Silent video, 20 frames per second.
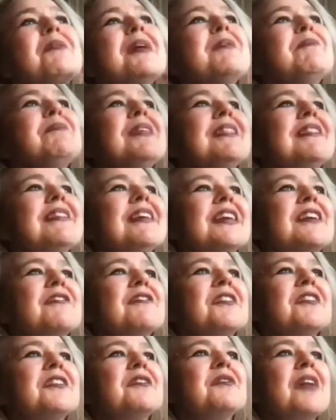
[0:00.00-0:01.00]
made me think of
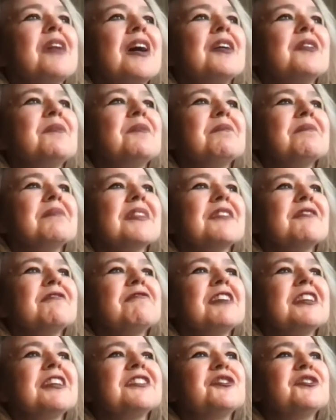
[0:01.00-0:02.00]
a, um, a
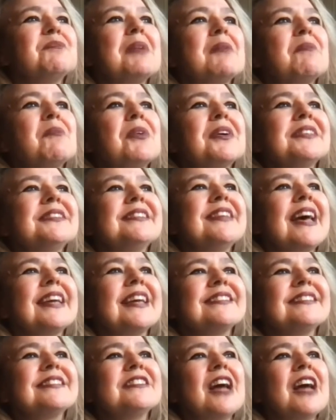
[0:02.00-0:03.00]
French memoir
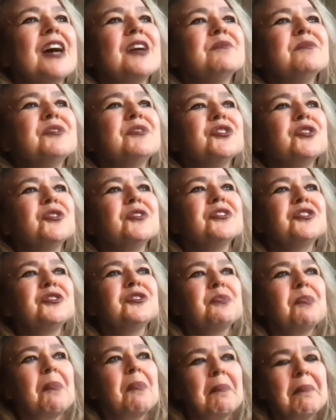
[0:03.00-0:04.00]
text, um, Georges
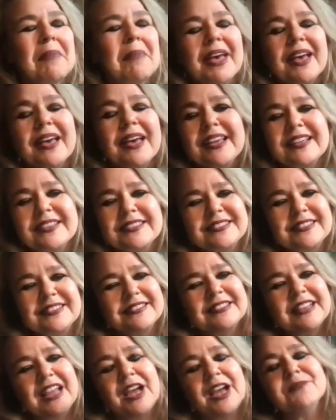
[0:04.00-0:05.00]
their
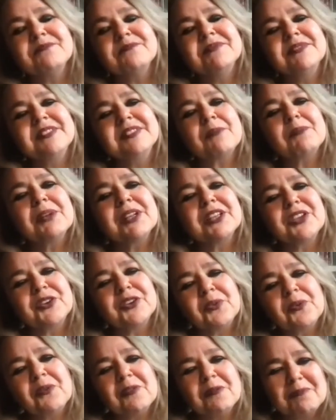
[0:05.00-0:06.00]
um, W
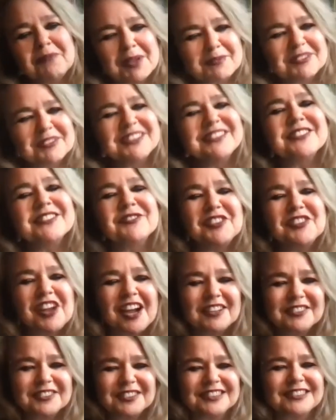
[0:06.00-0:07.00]
uh-huh. memories of
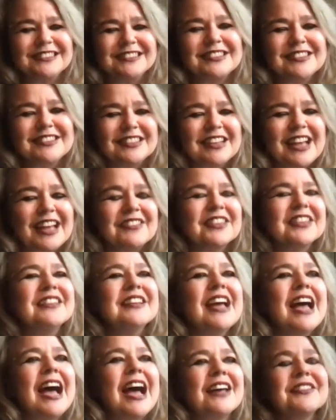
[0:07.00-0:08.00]
childhood and the and the,
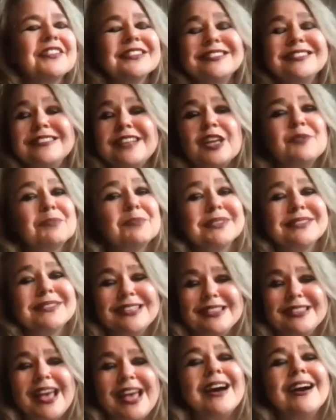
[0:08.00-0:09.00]
yeah. and the, statement
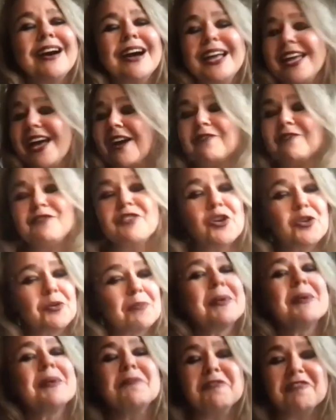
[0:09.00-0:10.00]
in that I have no
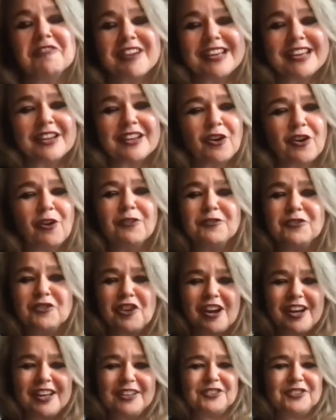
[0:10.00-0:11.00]
memory of
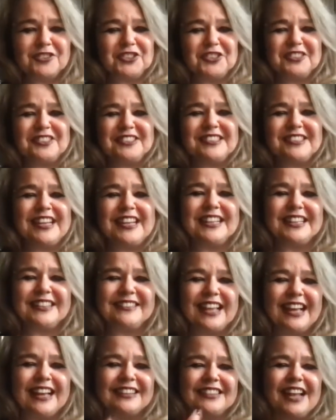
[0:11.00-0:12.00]
childhood and it
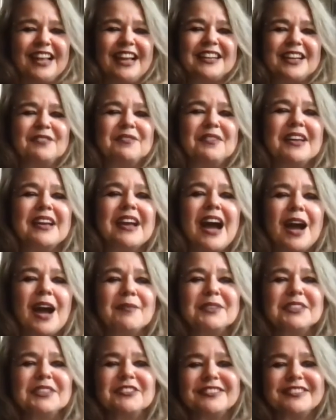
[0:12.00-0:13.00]
I, mm-hmm. and I'm
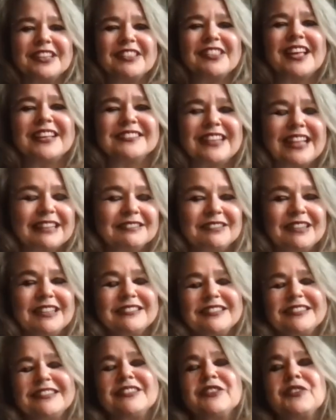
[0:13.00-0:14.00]
interested in that uh,
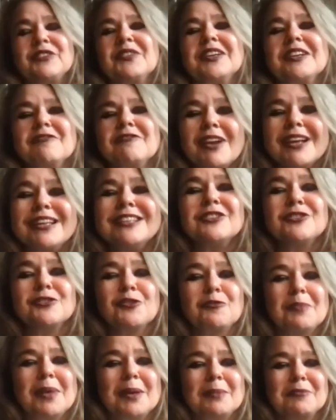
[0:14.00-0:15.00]
sort of an erasure
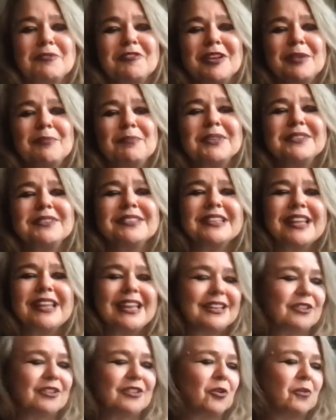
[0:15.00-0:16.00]
of memory but in
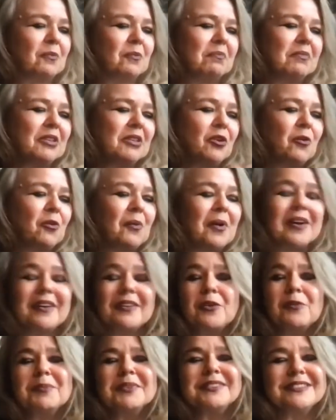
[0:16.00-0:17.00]
in your yes. your
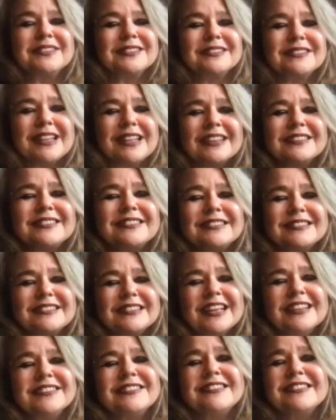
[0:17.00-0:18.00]
work almost as a,
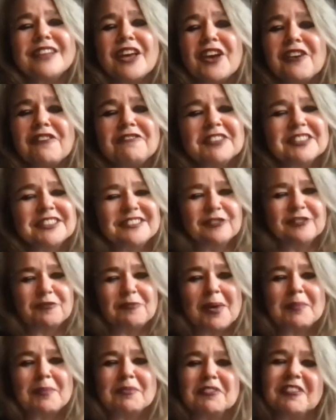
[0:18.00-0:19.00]
a surfeit of
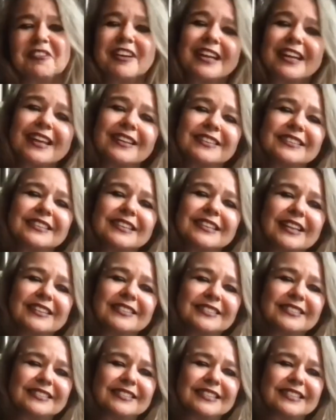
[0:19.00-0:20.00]
memory and
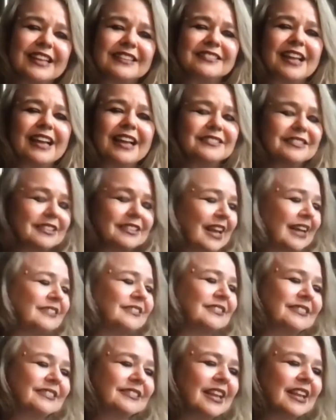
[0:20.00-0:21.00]
and and and
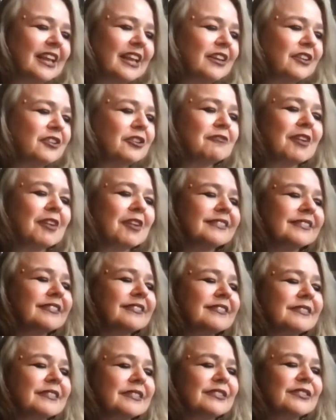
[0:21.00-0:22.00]
and you write
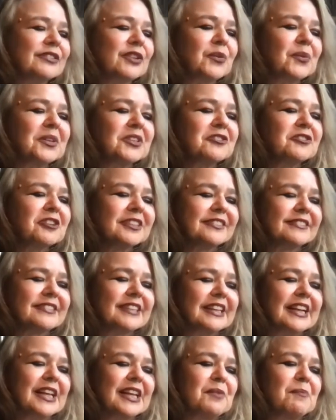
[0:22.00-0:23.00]
so
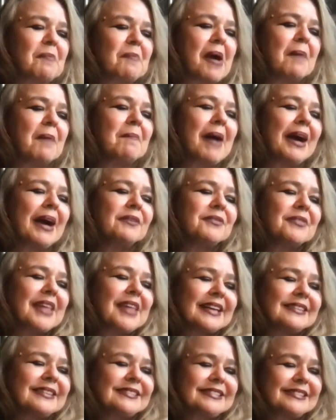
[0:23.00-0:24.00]
interestingly about
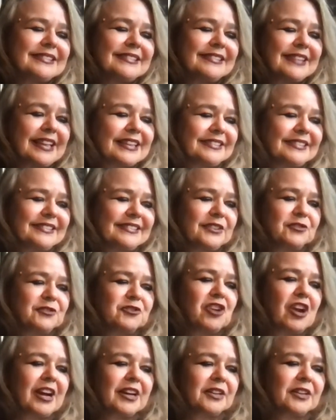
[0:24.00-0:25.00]
that sense of
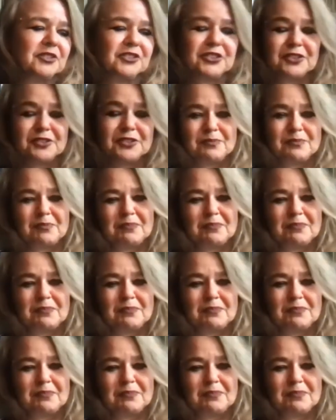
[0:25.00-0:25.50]
childhood